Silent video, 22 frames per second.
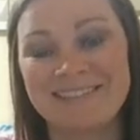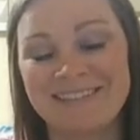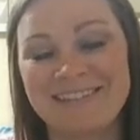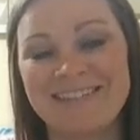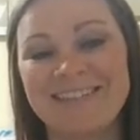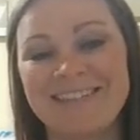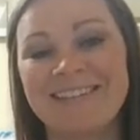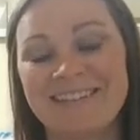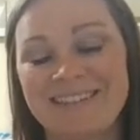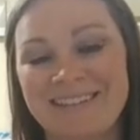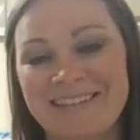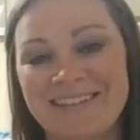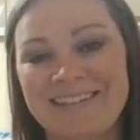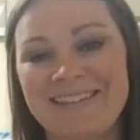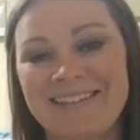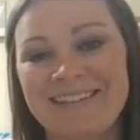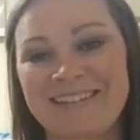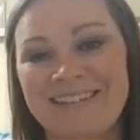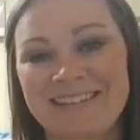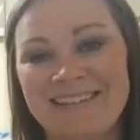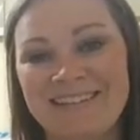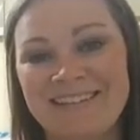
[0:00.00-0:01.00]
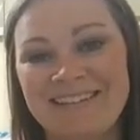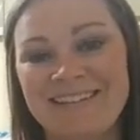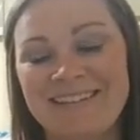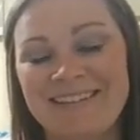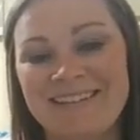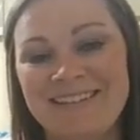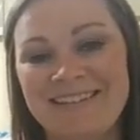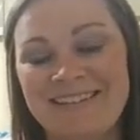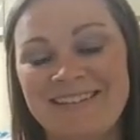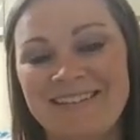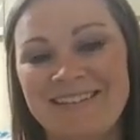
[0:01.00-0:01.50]

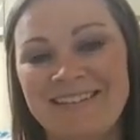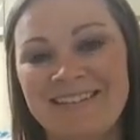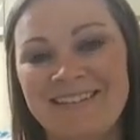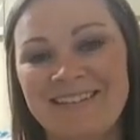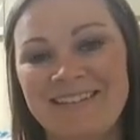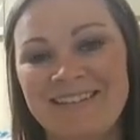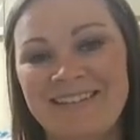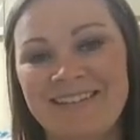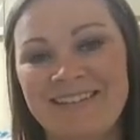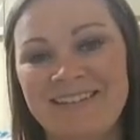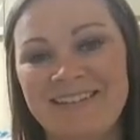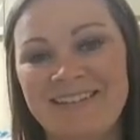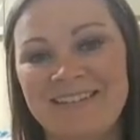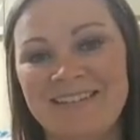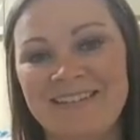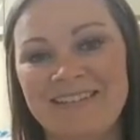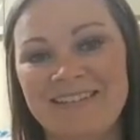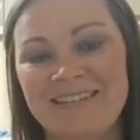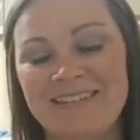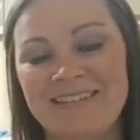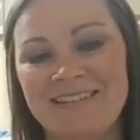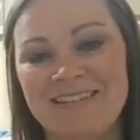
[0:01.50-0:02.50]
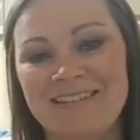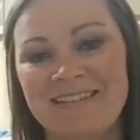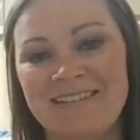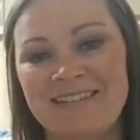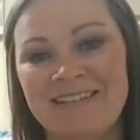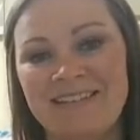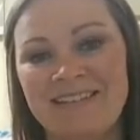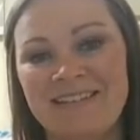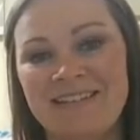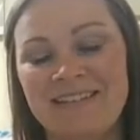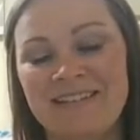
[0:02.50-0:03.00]

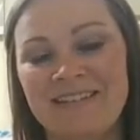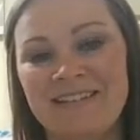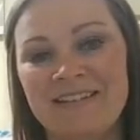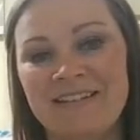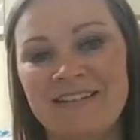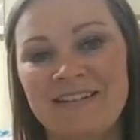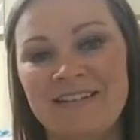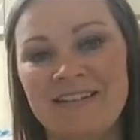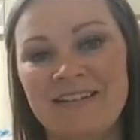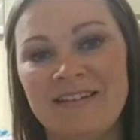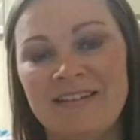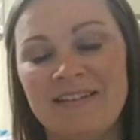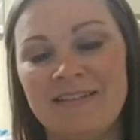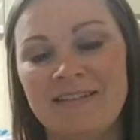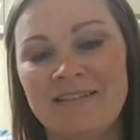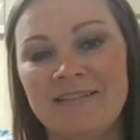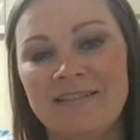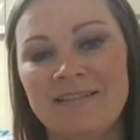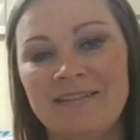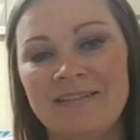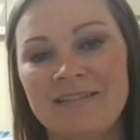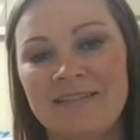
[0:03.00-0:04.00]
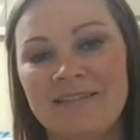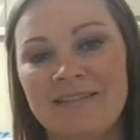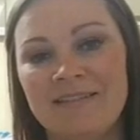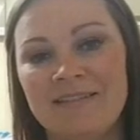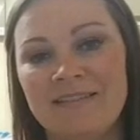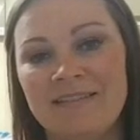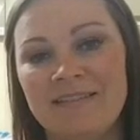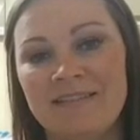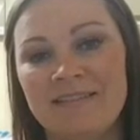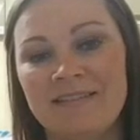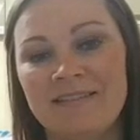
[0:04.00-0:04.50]

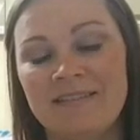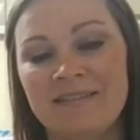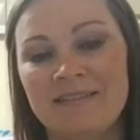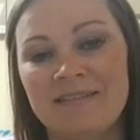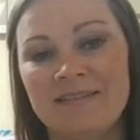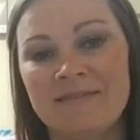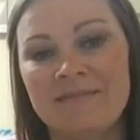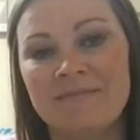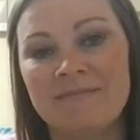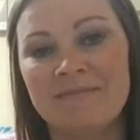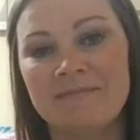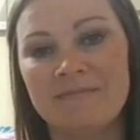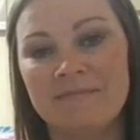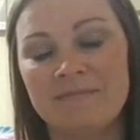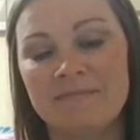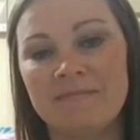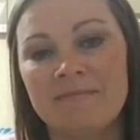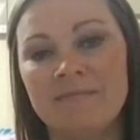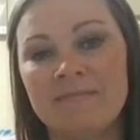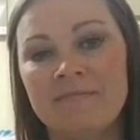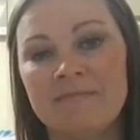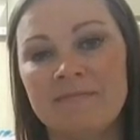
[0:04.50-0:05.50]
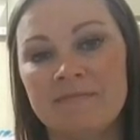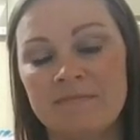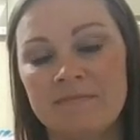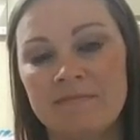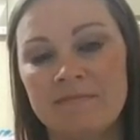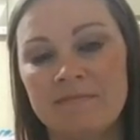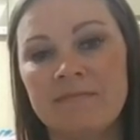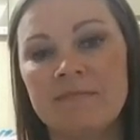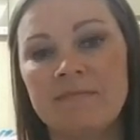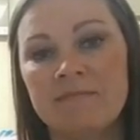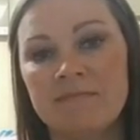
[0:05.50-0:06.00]

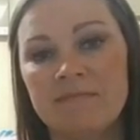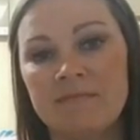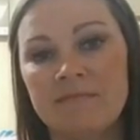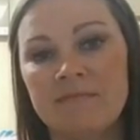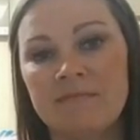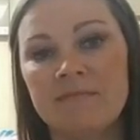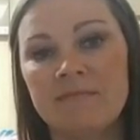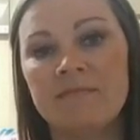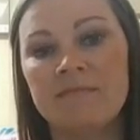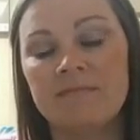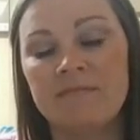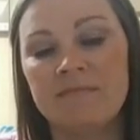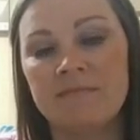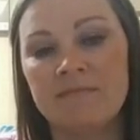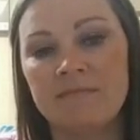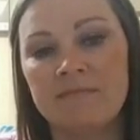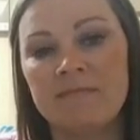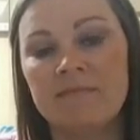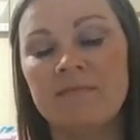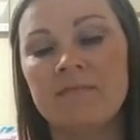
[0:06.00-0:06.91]
(silent)